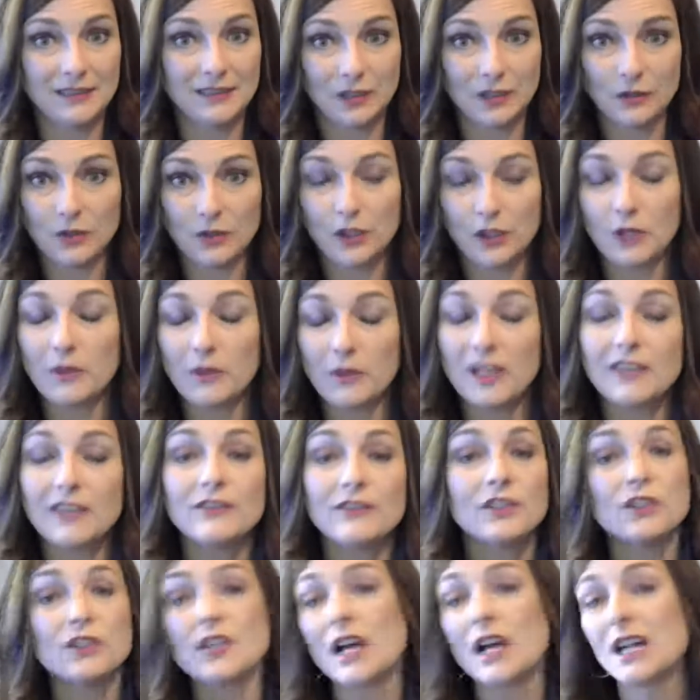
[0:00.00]
So, you know, if
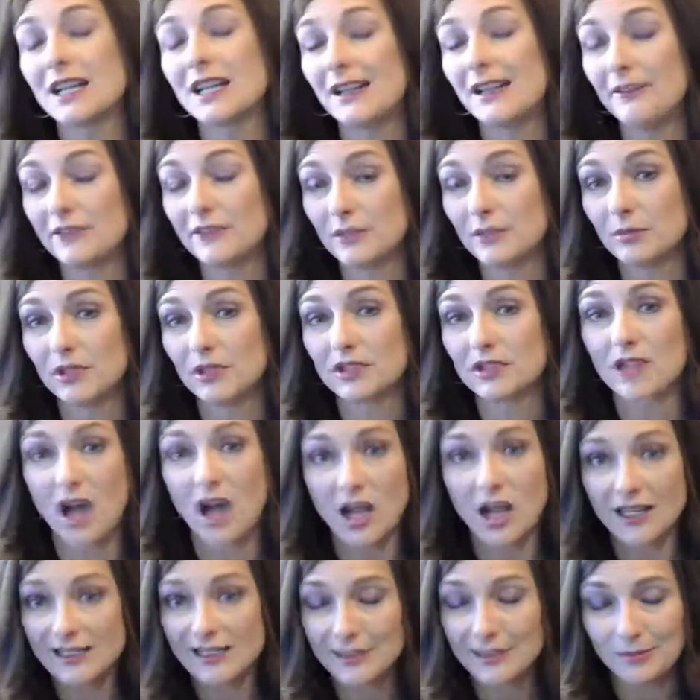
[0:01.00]
you're not comfortable
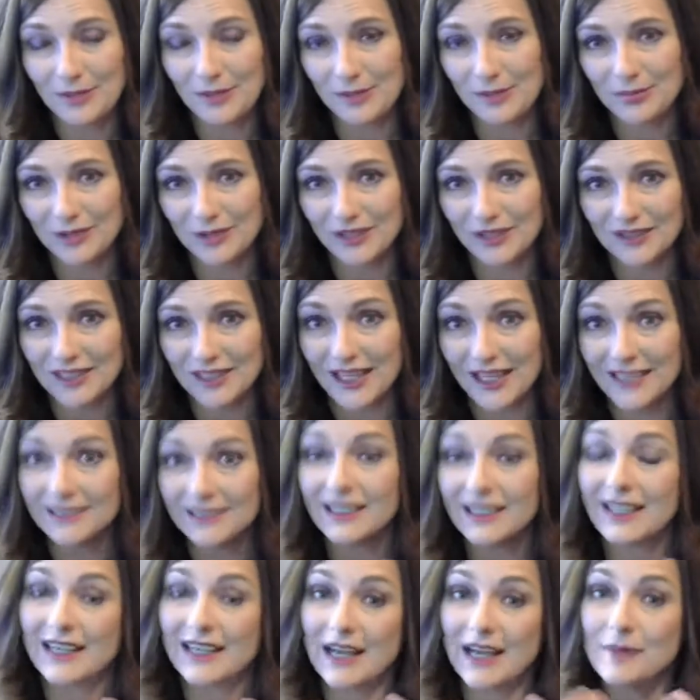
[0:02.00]
talking to people
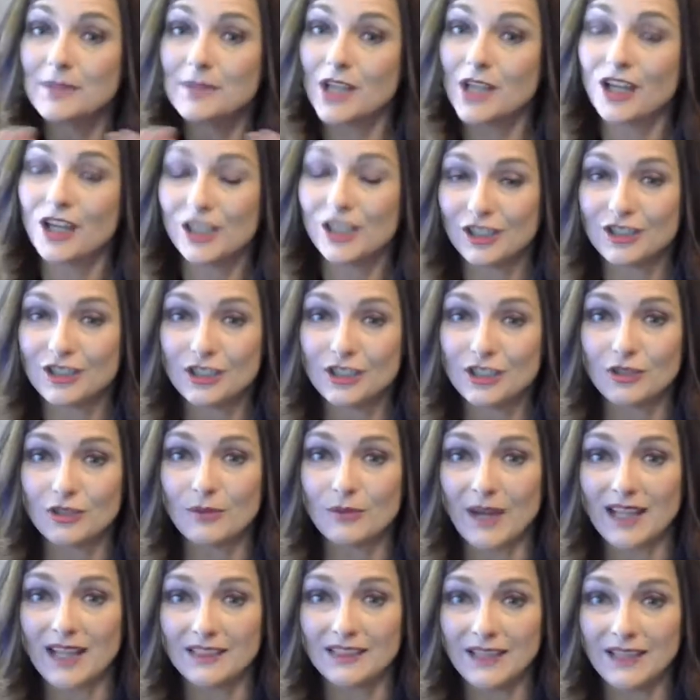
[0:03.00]
online like I'm talking to
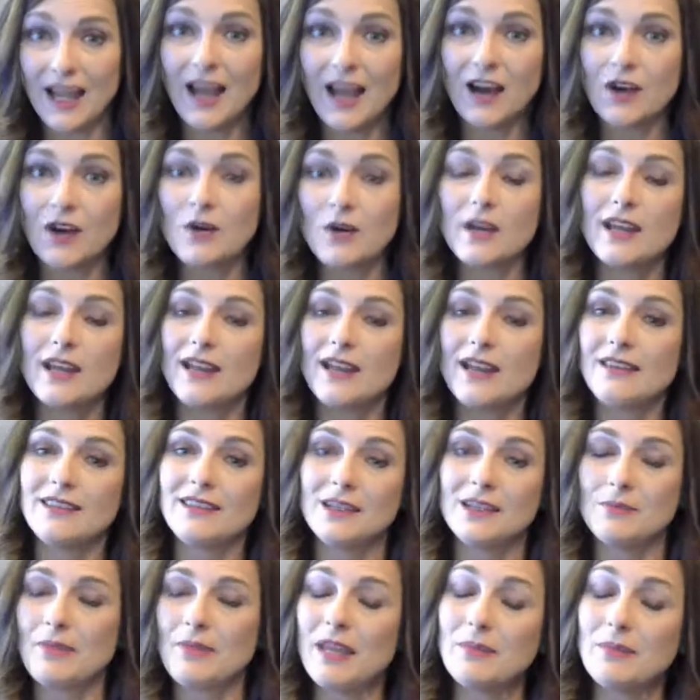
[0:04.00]
you right now,
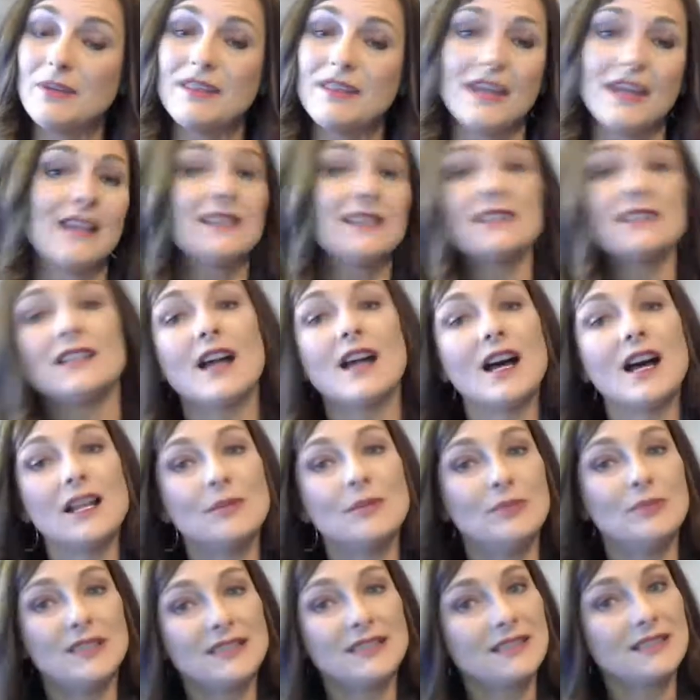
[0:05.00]
then maybe that's
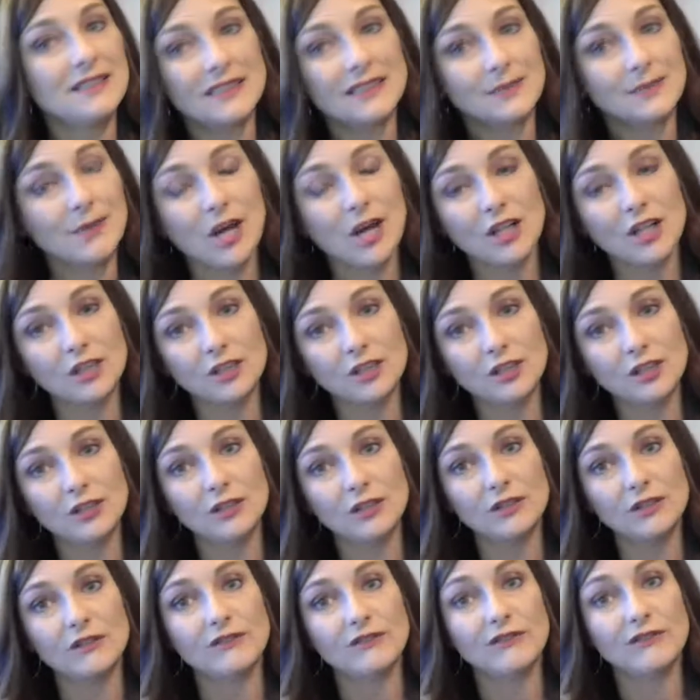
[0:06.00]
not a business
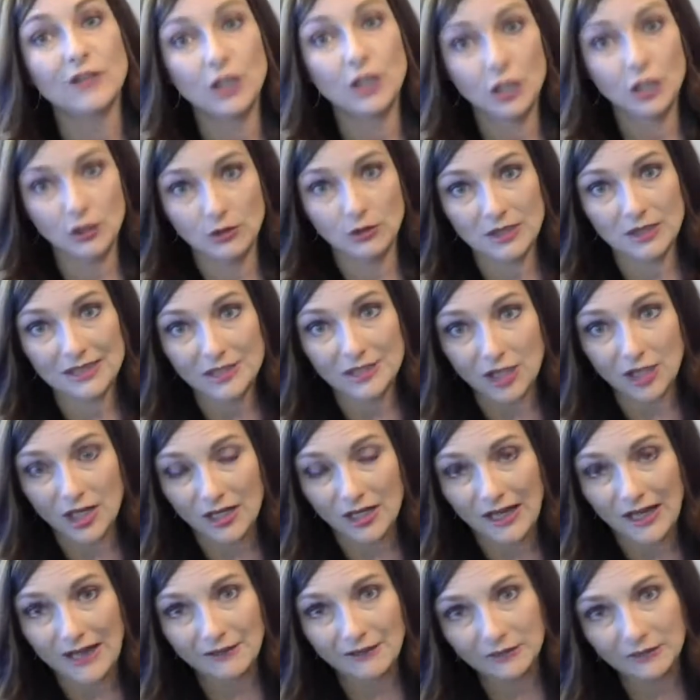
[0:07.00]
model for you to
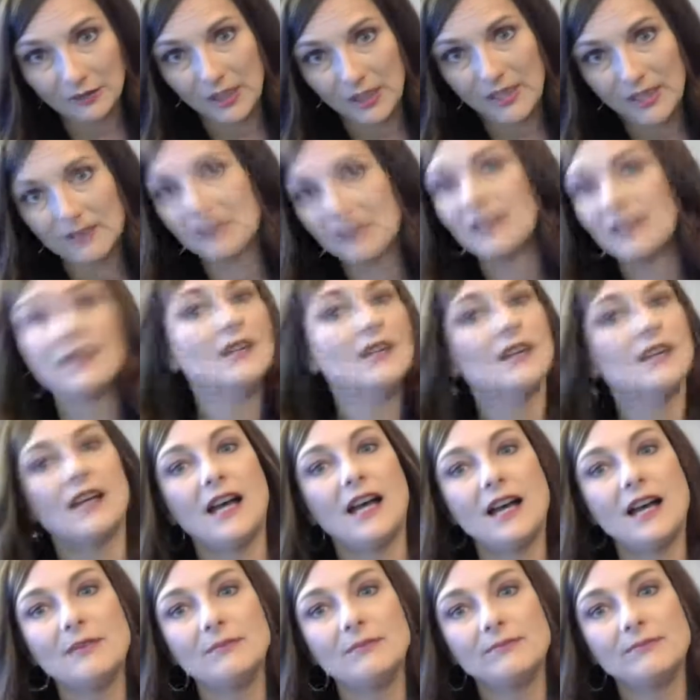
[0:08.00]
start off with.
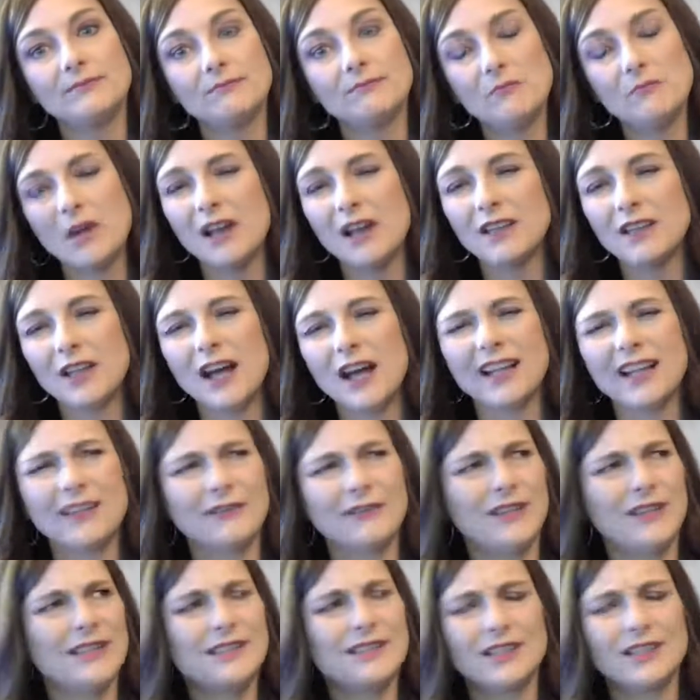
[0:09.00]
A lot
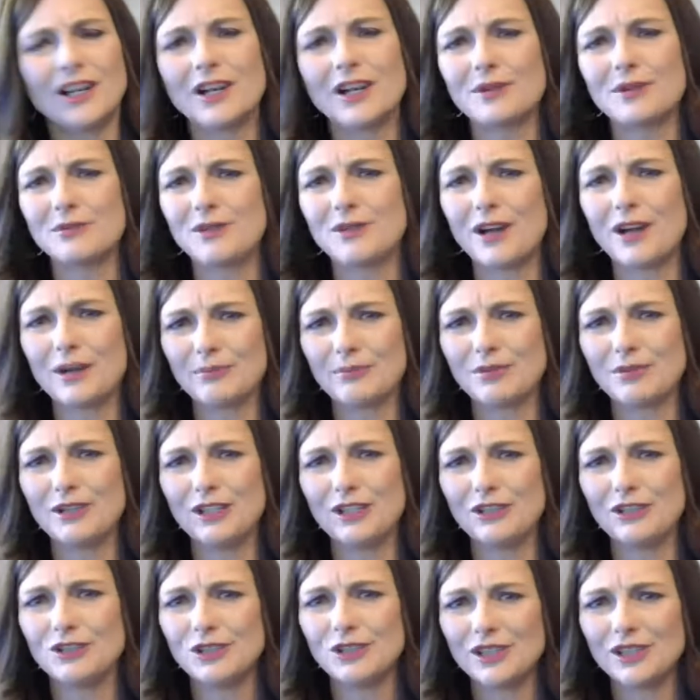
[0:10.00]
of us are pretty
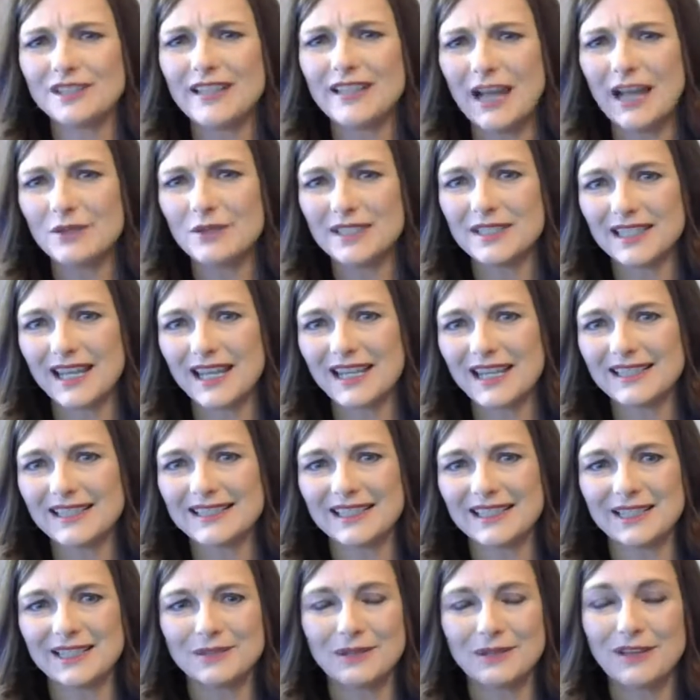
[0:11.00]
good nowadays
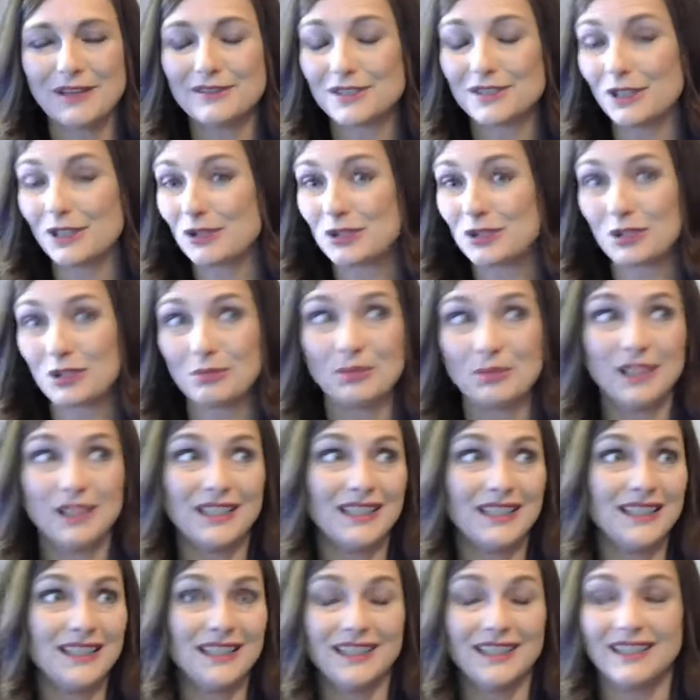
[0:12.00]
because we have social
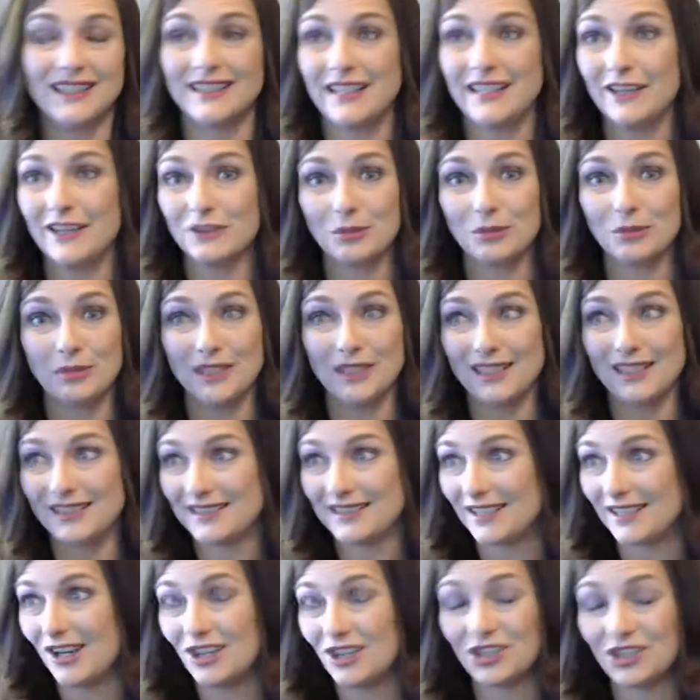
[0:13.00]
media and everybody's
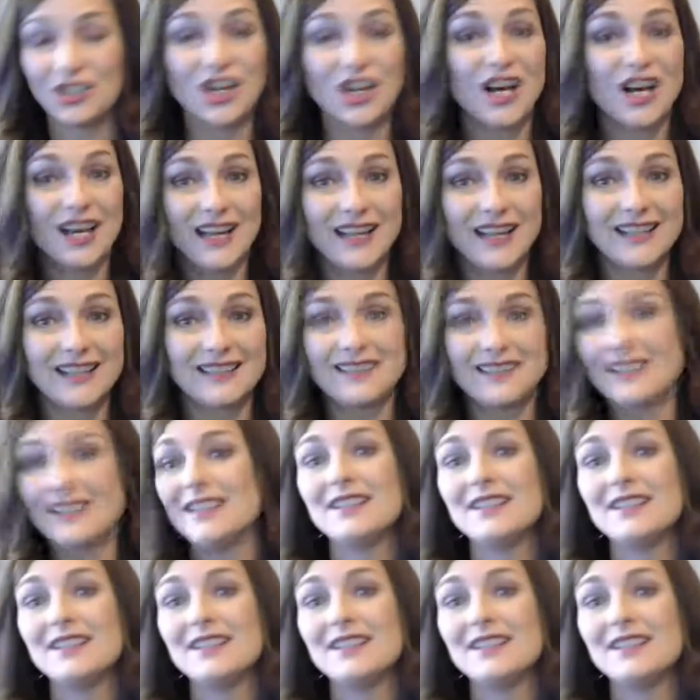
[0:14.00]
online.